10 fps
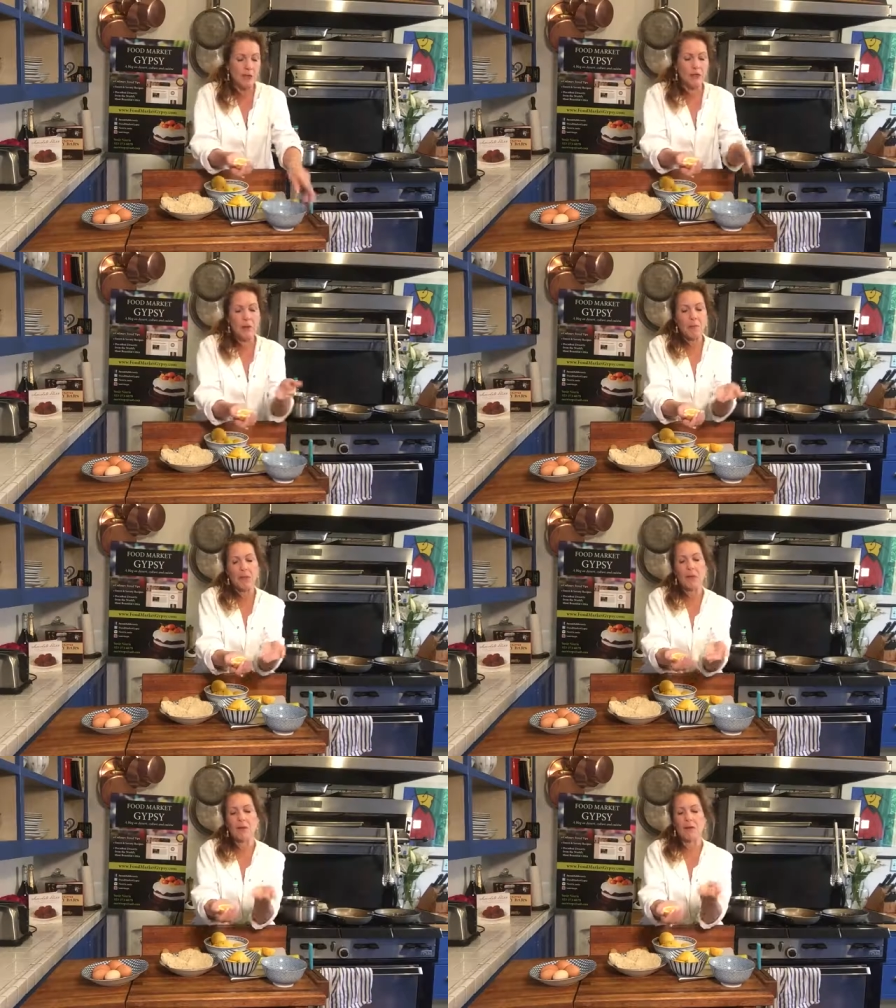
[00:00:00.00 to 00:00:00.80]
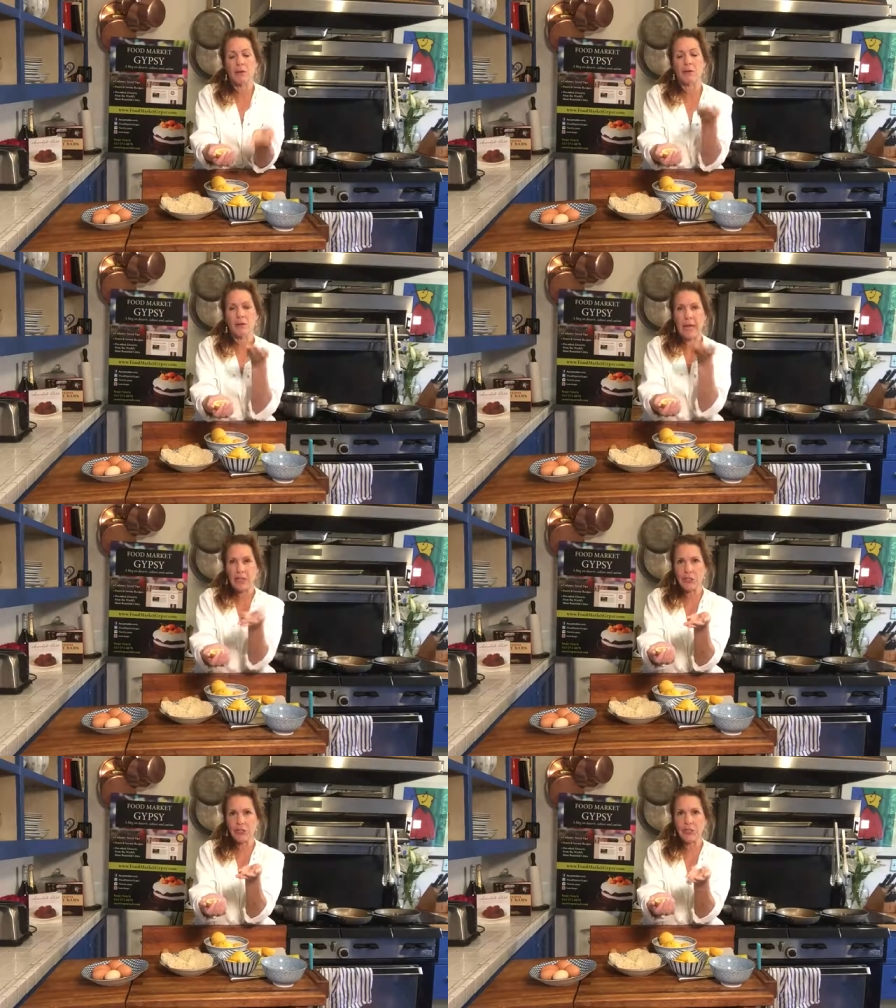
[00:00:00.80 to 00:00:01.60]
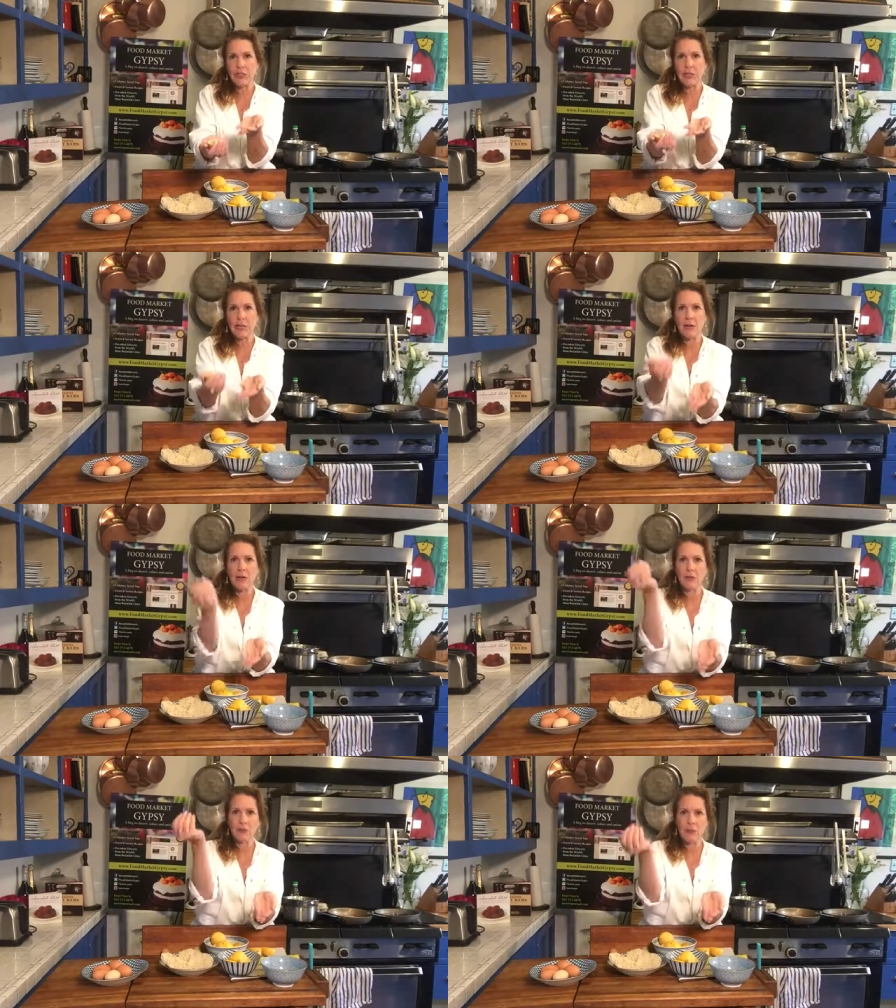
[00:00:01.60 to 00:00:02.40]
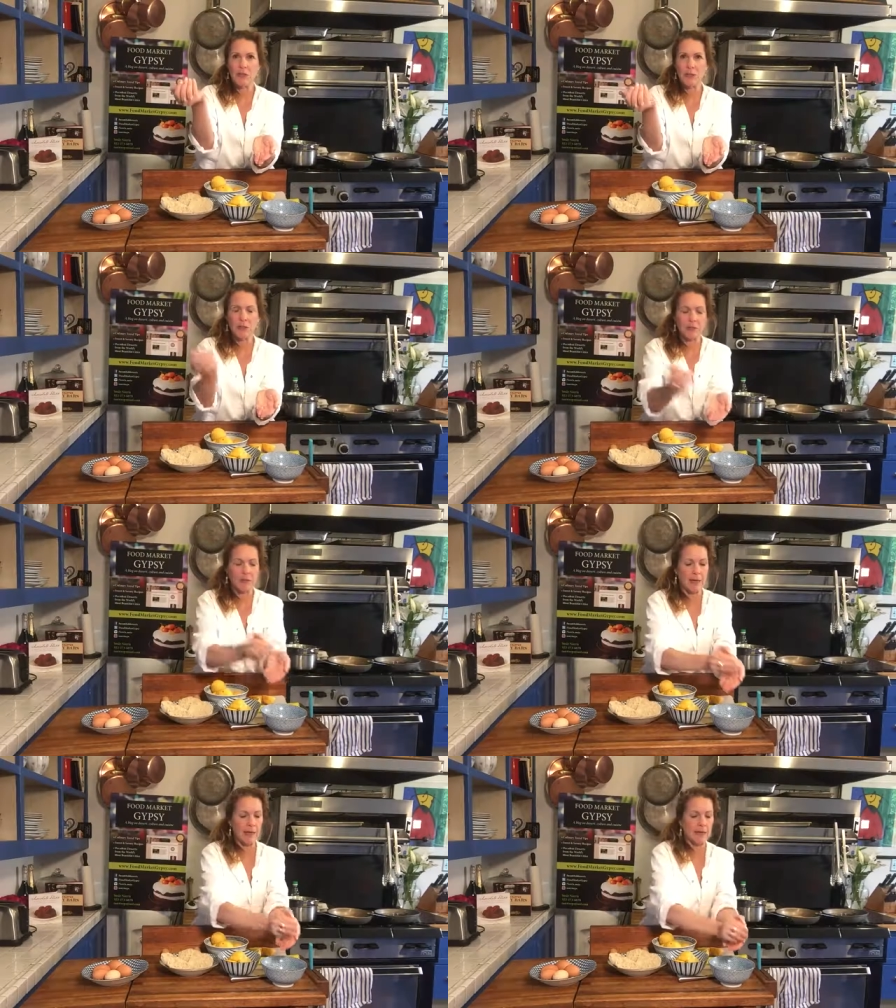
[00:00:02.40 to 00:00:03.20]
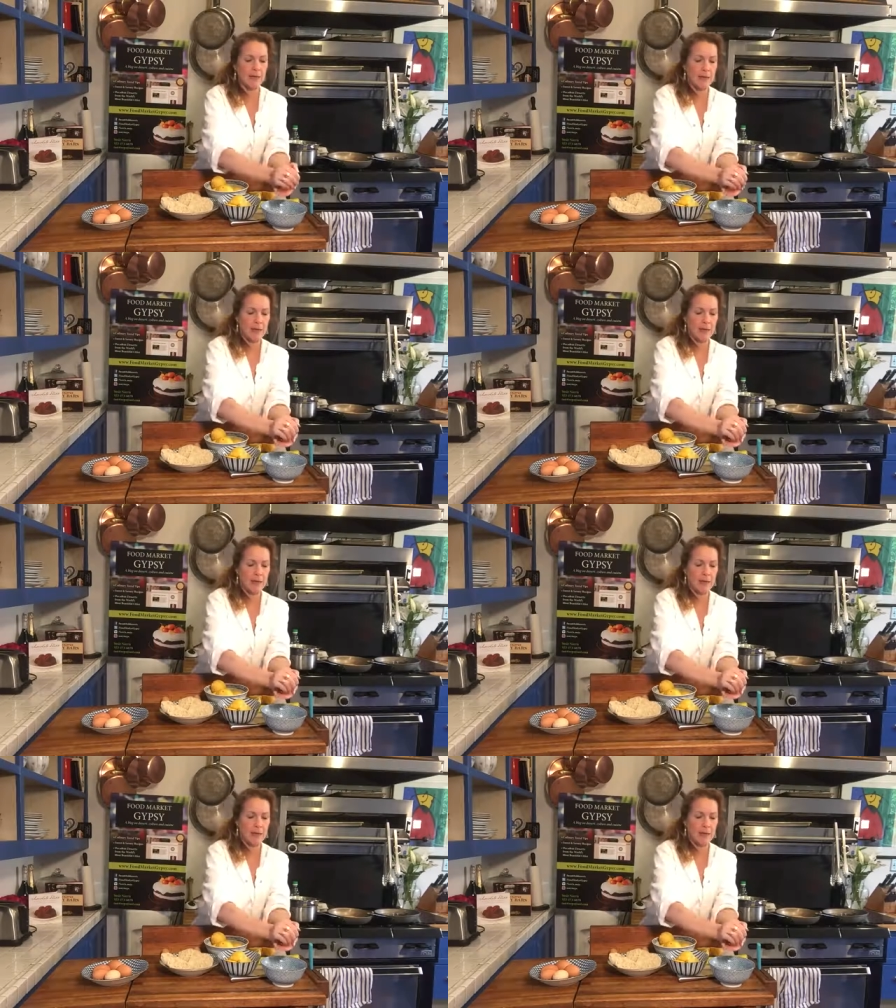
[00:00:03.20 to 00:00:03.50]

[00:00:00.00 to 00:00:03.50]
So I'm gonna catch the seeds in here and squeeze with this hand.